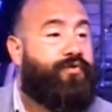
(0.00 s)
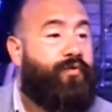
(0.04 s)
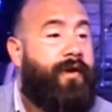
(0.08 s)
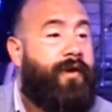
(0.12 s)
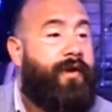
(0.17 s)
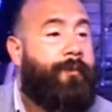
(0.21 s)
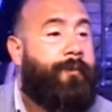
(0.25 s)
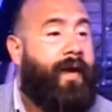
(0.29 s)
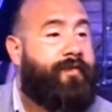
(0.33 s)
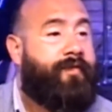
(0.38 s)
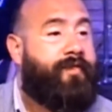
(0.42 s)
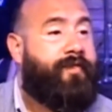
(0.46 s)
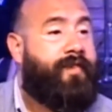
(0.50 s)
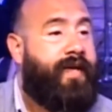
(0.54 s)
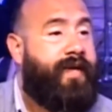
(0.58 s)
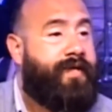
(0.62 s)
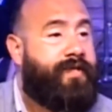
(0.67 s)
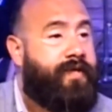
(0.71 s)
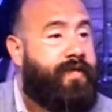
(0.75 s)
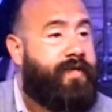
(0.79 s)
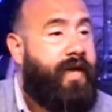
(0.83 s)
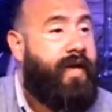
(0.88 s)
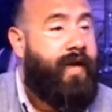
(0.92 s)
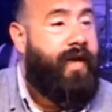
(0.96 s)
What about
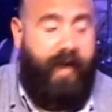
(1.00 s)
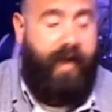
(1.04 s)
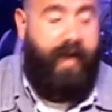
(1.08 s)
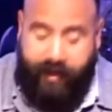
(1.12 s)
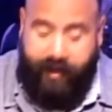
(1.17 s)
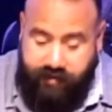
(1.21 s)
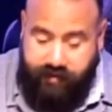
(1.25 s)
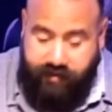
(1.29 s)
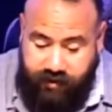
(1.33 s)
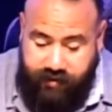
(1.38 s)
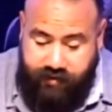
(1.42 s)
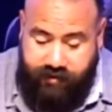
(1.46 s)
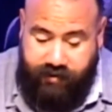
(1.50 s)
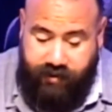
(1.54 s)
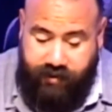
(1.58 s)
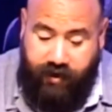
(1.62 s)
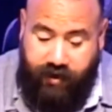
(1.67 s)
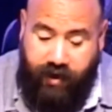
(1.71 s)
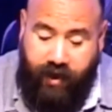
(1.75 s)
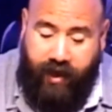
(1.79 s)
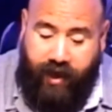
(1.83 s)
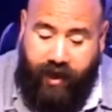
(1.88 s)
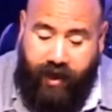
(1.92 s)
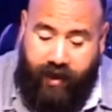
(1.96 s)
this? Guys, listen,
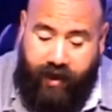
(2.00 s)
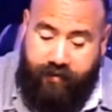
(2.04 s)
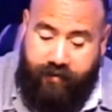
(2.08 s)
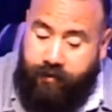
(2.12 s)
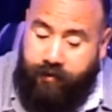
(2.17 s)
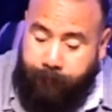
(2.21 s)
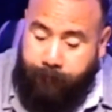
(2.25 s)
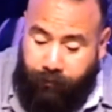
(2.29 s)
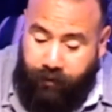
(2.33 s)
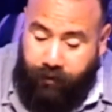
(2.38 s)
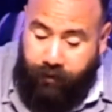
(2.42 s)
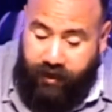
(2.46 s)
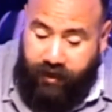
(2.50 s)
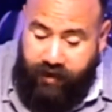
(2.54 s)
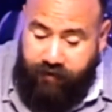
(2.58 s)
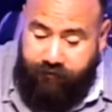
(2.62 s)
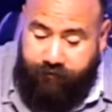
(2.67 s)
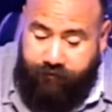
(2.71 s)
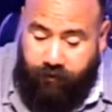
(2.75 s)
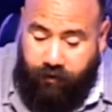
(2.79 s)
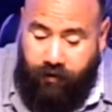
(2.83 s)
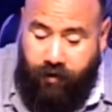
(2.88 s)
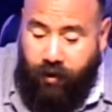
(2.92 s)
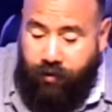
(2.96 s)
eh, the
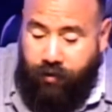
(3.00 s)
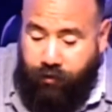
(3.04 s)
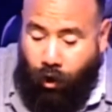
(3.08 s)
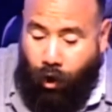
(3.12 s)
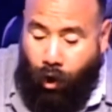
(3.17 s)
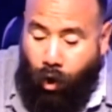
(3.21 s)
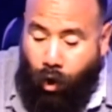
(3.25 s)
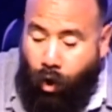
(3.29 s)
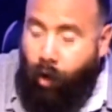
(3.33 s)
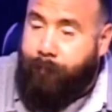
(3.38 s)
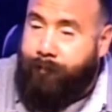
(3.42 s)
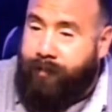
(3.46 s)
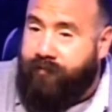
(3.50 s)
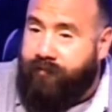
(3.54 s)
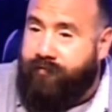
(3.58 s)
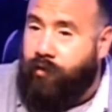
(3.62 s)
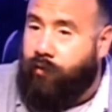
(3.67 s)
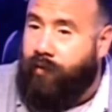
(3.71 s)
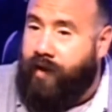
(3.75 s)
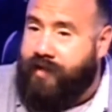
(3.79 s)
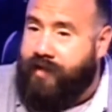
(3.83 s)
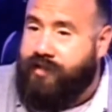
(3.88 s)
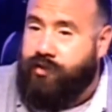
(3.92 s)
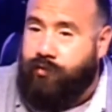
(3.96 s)
believer, the hope of the
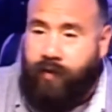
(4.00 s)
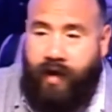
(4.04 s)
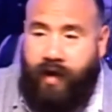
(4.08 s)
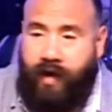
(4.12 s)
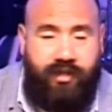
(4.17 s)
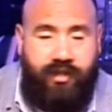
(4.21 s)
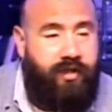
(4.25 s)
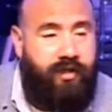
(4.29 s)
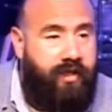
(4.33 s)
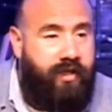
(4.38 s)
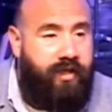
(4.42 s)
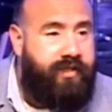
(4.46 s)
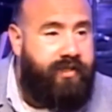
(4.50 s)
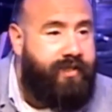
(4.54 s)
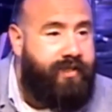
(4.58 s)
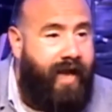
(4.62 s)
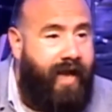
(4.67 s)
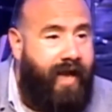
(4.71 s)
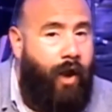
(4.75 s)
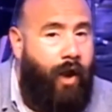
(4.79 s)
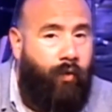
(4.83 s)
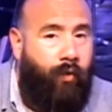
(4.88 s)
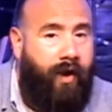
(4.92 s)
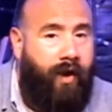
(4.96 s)
resurrection, this is
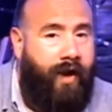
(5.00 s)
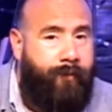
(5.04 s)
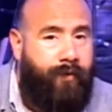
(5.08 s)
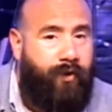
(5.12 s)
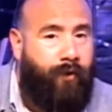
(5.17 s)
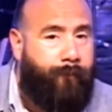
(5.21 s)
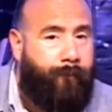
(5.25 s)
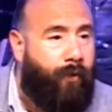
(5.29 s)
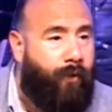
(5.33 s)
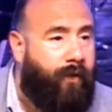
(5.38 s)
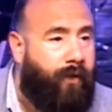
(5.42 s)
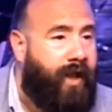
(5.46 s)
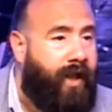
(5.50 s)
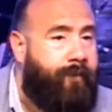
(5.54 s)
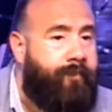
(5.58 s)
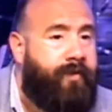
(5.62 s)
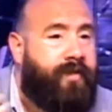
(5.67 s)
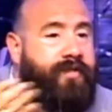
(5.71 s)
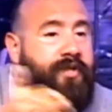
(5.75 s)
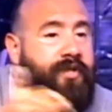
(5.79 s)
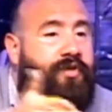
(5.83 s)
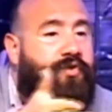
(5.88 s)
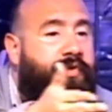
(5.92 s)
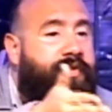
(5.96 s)
how we're able to proclaim
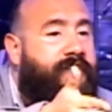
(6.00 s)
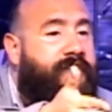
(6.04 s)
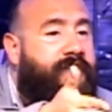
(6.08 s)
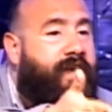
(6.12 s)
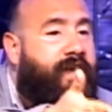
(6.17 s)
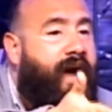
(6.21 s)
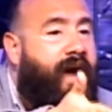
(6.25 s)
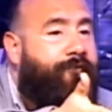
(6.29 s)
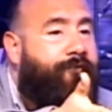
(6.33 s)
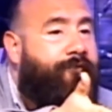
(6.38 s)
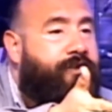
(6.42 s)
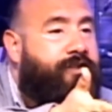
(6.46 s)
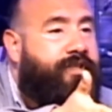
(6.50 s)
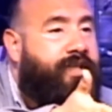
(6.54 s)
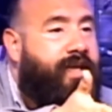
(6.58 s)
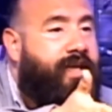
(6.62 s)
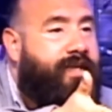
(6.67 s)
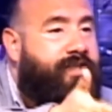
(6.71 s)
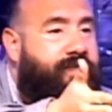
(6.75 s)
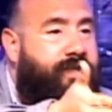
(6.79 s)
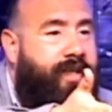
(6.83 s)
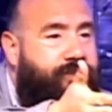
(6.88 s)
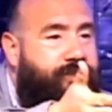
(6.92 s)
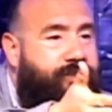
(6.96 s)
this. This was the
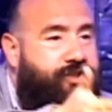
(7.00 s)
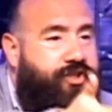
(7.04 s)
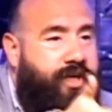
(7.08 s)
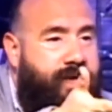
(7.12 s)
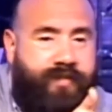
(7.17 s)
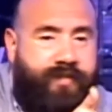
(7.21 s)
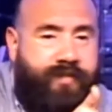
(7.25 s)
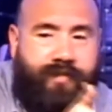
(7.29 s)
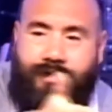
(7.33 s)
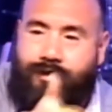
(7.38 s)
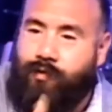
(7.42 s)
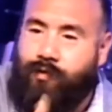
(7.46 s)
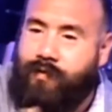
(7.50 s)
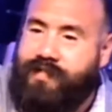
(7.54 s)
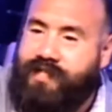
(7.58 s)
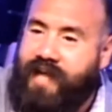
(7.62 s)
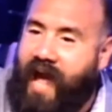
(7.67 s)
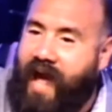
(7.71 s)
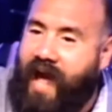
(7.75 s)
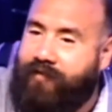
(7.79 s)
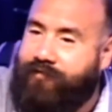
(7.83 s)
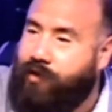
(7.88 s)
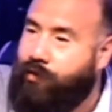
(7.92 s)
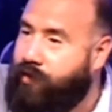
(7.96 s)
conversation that Jesus was
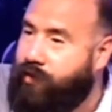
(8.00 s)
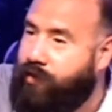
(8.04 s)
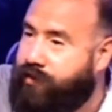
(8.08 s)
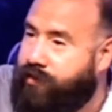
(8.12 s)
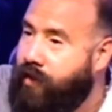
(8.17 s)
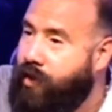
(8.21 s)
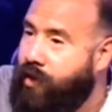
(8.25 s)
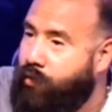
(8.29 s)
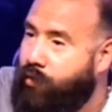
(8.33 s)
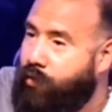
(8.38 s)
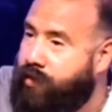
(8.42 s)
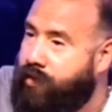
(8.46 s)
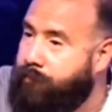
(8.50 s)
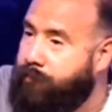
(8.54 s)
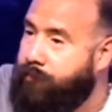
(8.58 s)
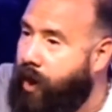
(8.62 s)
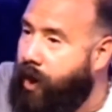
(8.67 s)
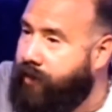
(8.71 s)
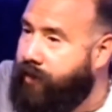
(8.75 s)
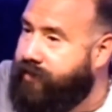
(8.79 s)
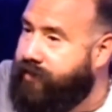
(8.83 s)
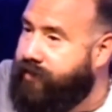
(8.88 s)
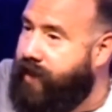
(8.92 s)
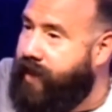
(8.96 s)
having with, with
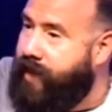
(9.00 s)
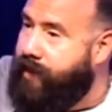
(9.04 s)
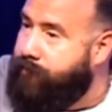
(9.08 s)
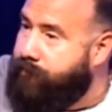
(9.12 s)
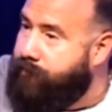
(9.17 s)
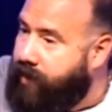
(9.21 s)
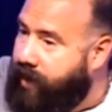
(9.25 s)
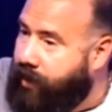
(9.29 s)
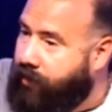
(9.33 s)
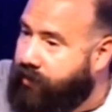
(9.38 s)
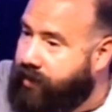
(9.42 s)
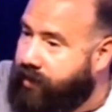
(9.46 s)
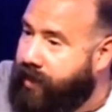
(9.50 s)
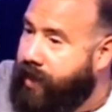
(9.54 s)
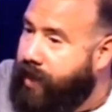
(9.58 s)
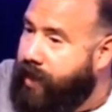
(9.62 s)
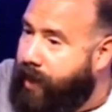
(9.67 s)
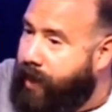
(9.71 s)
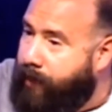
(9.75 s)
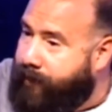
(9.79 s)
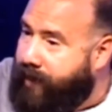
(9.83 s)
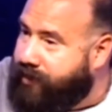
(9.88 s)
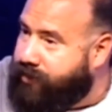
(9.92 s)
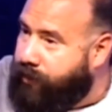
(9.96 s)
Martha and Mary
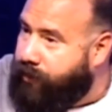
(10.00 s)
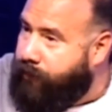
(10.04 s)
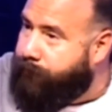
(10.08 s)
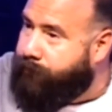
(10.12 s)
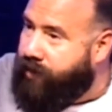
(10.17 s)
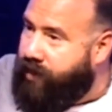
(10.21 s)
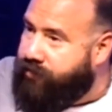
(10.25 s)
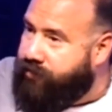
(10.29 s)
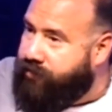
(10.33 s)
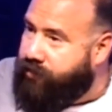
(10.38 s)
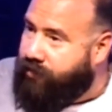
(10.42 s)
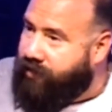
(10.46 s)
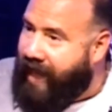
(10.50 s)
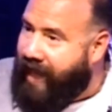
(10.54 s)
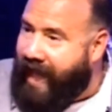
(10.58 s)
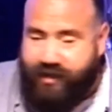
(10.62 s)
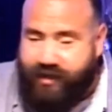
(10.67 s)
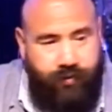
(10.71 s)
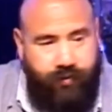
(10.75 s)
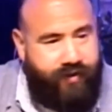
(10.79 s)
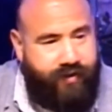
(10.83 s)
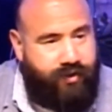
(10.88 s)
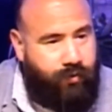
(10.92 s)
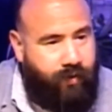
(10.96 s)
about their brother
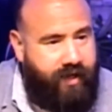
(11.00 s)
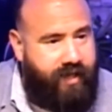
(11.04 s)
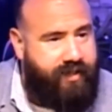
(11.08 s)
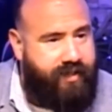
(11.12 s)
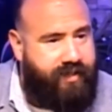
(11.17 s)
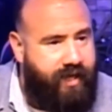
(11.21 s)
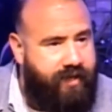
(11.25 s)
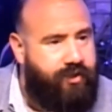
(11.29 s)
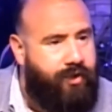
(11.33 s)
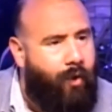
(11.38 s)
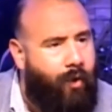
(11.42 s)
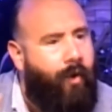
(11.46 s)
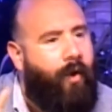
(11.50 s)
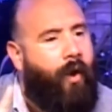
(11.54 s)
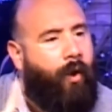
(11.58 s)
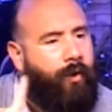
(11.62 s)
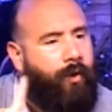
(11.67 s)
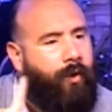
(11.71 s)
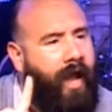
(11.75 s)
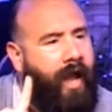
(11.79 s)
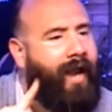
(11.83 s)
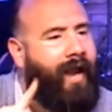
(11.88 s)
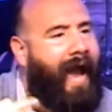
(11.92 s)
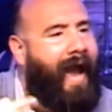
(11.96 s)
Lazarus when he says, No,
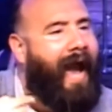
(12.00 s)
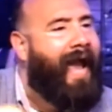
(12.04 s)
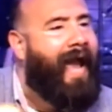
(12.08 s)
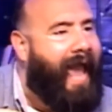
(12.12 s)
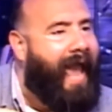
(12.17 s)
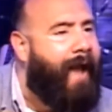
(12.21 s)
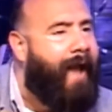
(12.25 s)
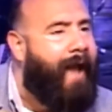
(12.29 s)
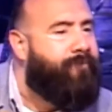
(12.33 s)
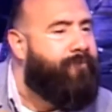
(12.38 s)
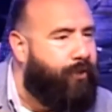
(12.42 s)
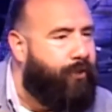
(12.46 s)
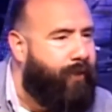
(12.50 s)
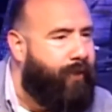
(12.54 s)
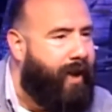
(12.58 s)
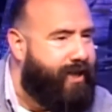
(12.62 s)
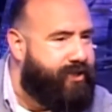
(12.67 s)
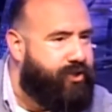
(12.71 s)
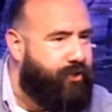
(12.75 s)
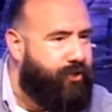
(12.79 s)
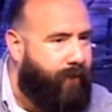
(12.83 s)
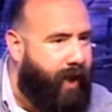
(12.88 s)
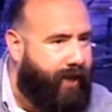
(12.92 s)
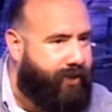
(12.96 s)
hold on, I am the
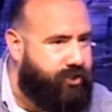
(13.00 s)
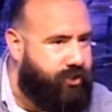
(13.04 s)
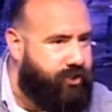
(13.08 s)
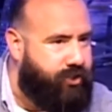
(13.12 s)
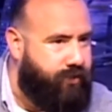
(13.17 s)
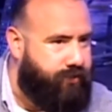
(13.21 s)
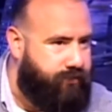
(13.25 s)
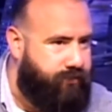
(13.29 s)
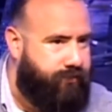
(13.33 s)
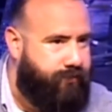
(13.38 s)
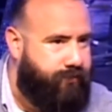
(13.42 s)
resurrection.